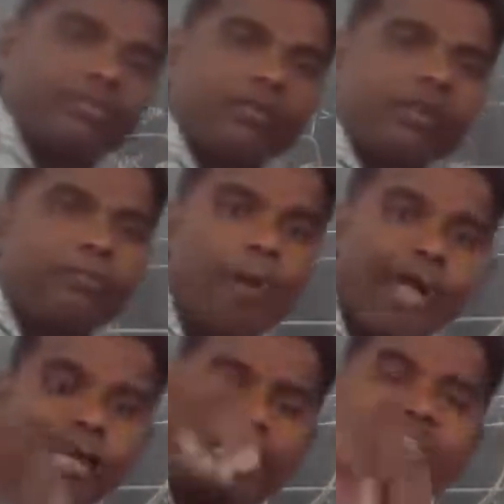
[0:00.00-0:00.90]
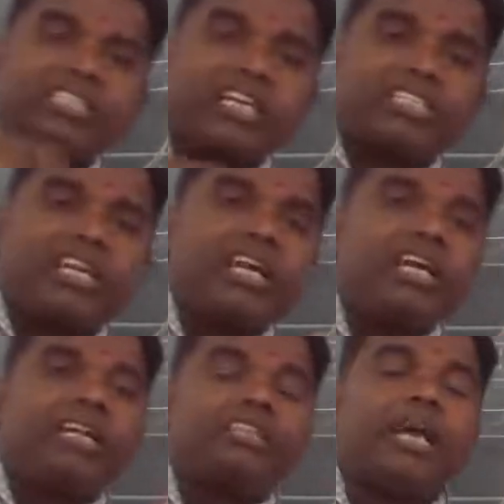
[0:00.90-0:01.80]
Pocket-like structure.
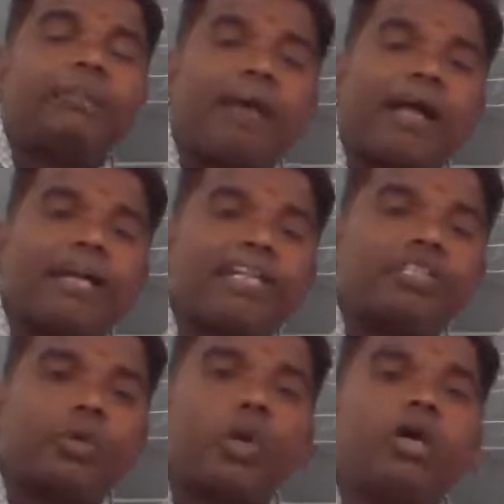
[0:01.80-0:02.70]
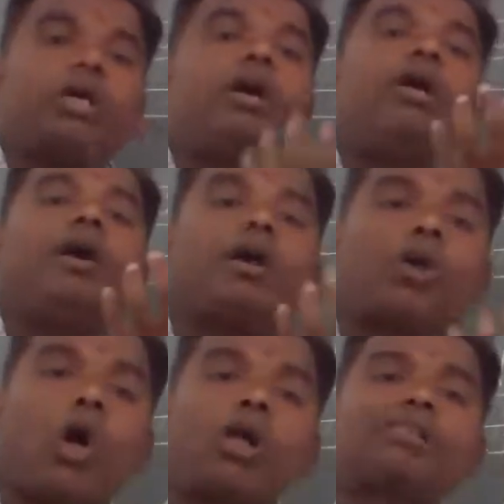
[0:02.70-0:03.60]
That pocket is called
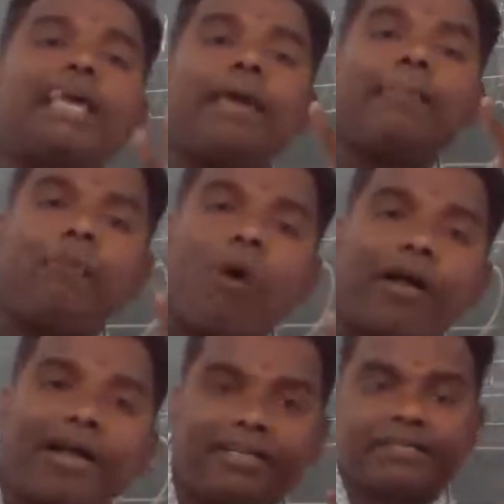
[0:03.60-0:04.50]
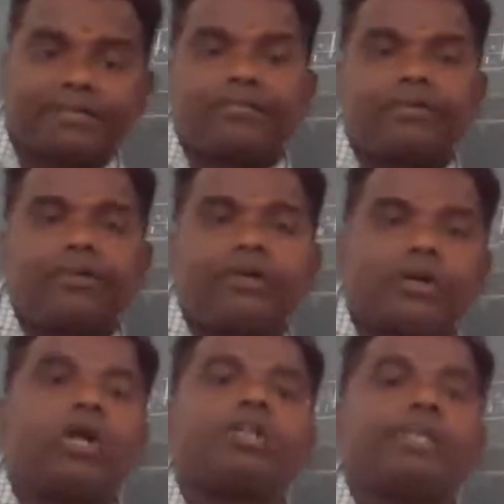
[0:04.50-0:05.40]
Rothke pocket.
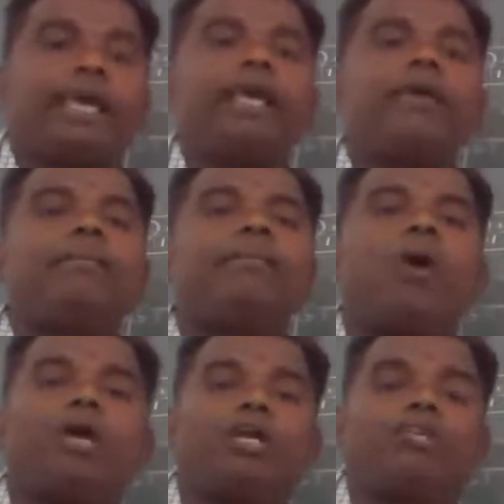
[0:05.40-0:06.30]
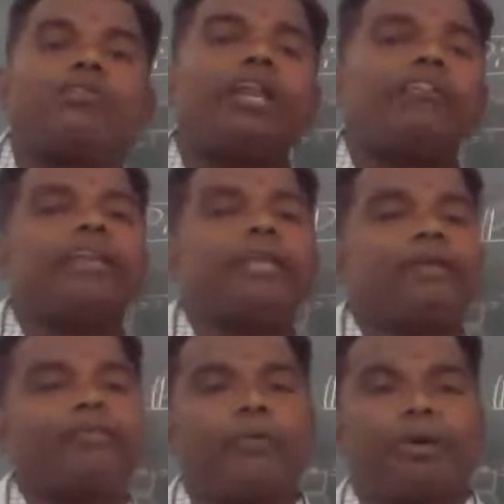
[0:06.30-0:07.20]
Rothke pocket. Very
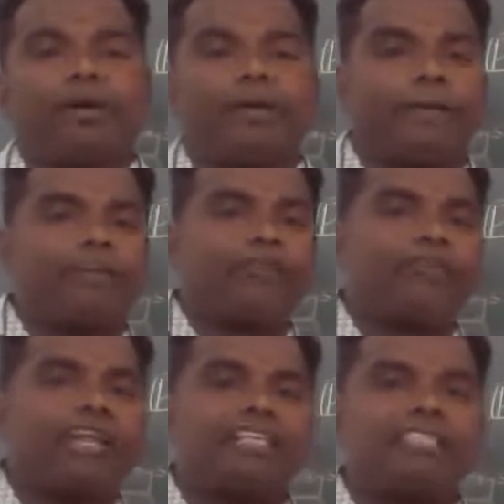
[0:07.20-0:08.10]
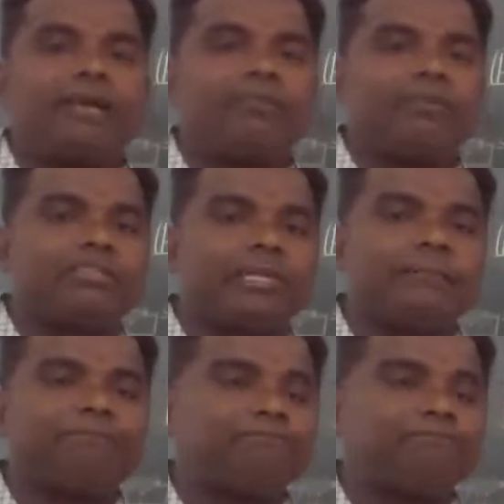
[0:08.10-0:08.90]
important. For example, see.